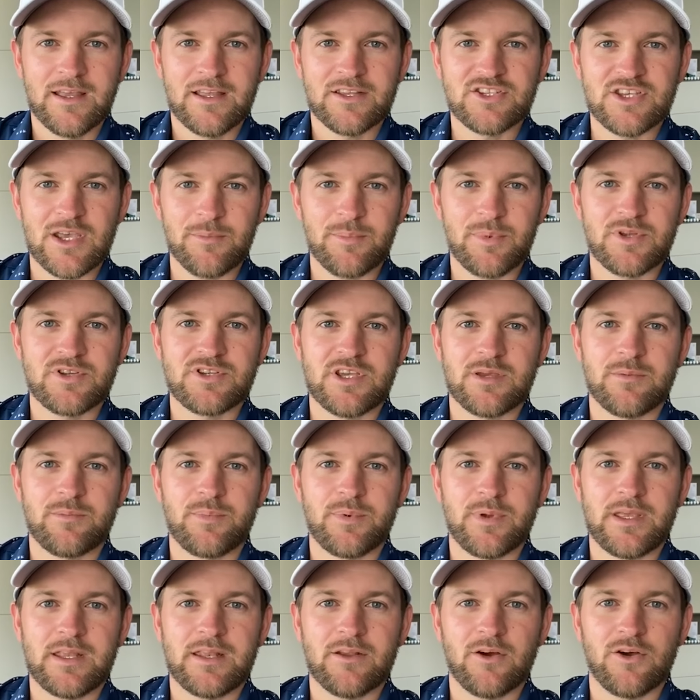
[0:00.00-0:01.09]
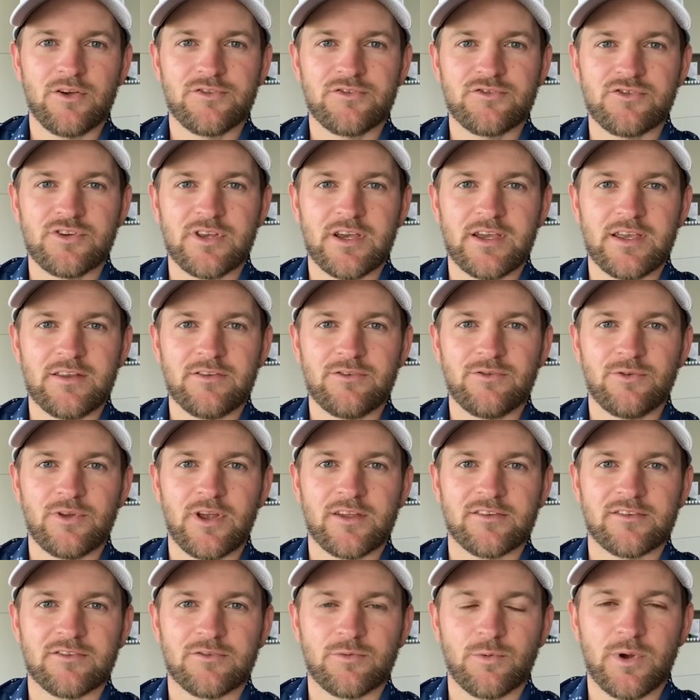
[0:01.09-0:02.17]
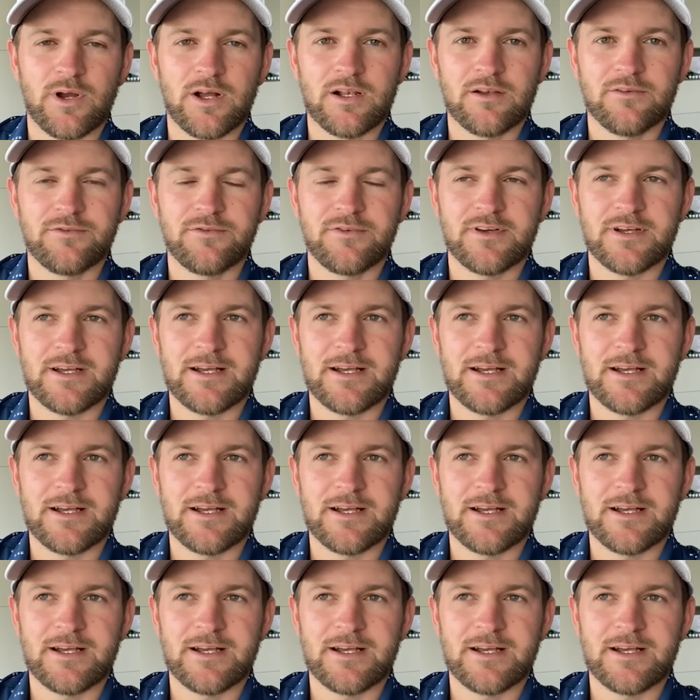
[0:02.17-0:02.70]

championship in Austria in 2012.